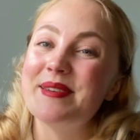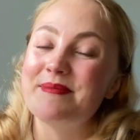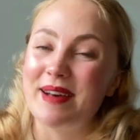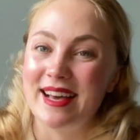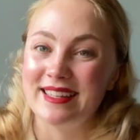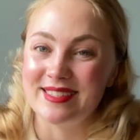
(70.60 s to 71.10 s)

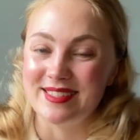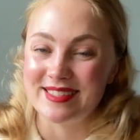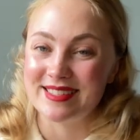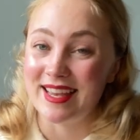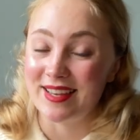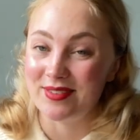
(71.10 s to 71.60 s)
patterns
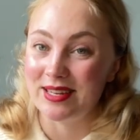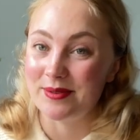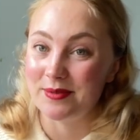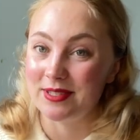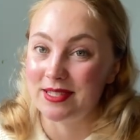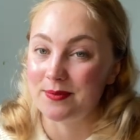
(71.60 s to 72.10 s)
that I really
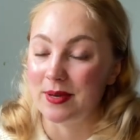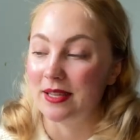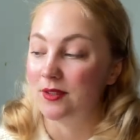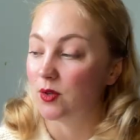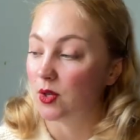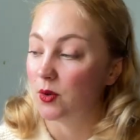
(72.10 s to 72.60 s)
want as well.
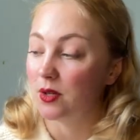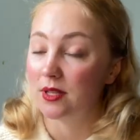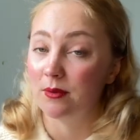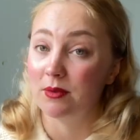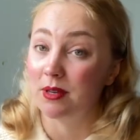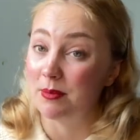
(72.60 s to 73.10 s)
You can order
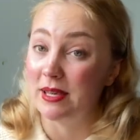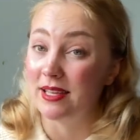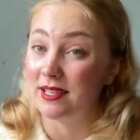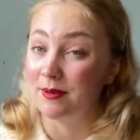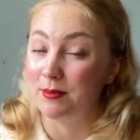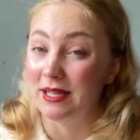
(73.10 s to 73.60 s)
them on a
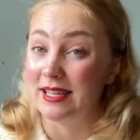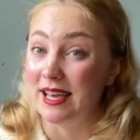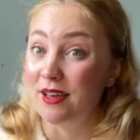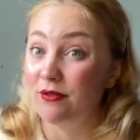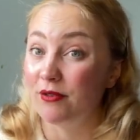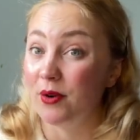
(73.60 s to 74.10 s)

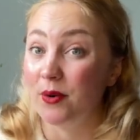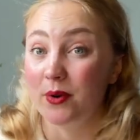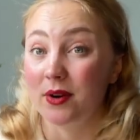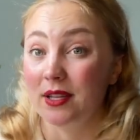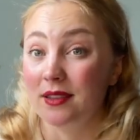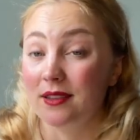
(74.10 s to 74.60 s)
PDF
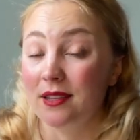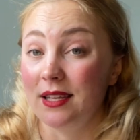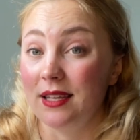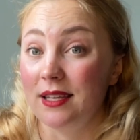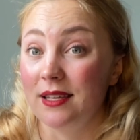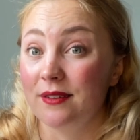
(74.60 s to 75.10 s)
or in
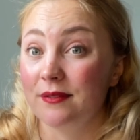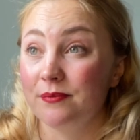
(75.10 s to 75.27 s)
the